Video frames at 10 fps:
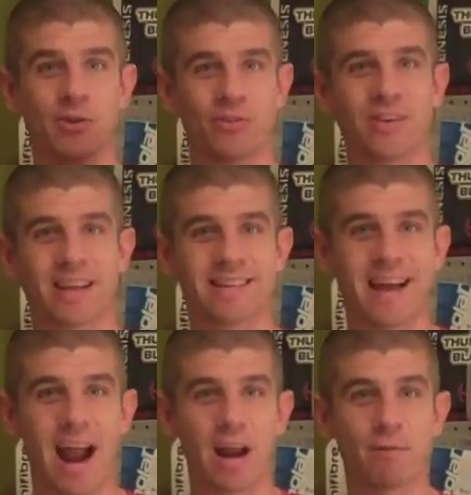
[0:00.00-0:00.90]
you're sick and
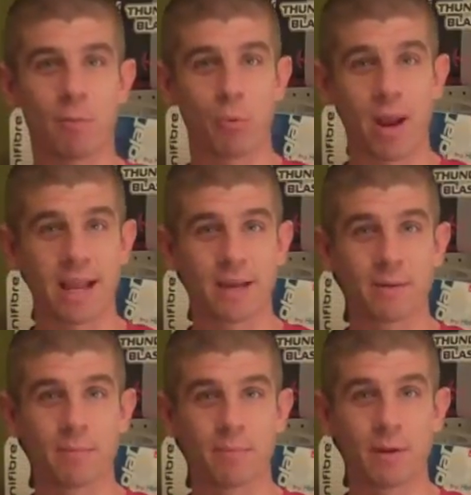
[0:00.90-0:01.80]
tired of it
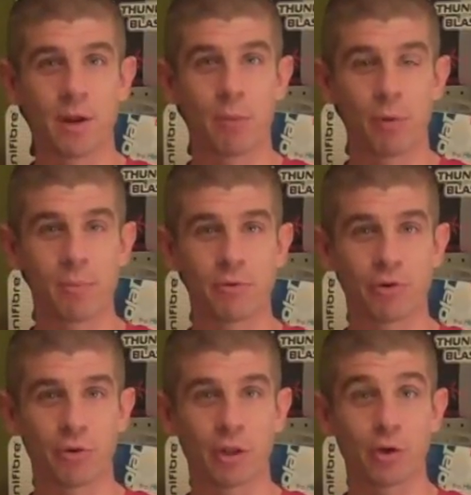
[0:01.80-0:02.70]
breaking,
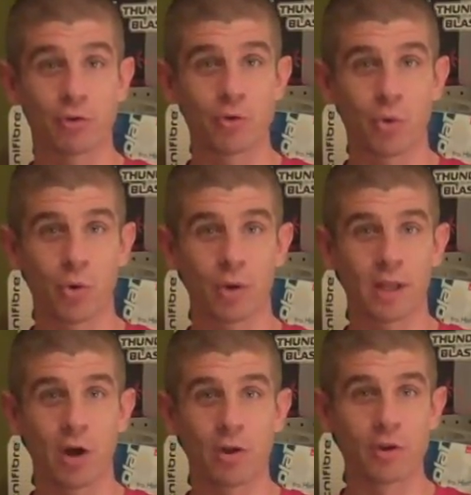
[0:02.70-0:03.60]
prematurely or too
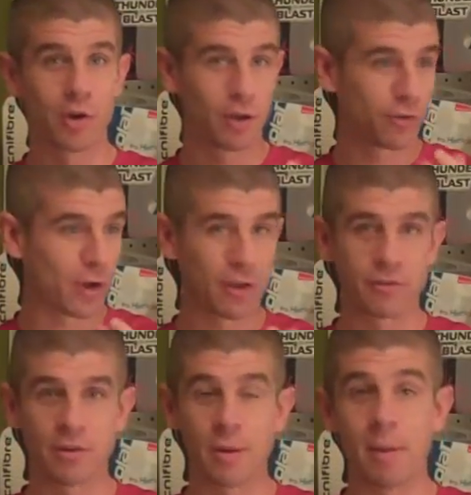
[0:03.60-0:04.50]
early on you and it's
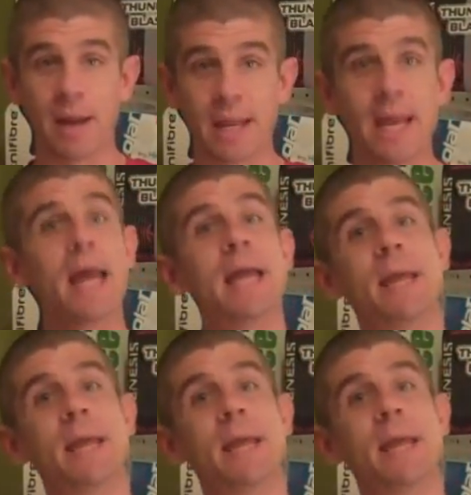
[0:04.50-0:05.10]
costing you money,